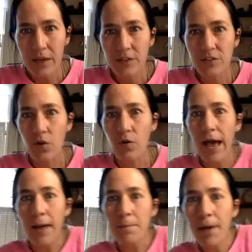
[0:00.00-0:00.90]
So
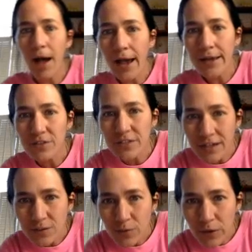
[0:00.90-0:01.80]
at pi, the
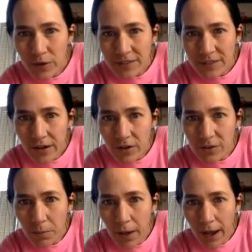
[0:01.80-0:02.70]
next one I want to tackle is
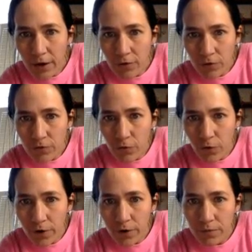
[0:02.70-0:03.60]
a pi over
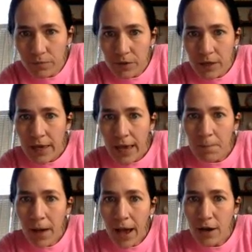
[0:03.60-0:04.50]
4.
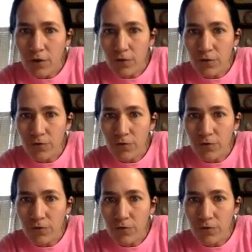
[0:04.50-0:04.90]
And pi over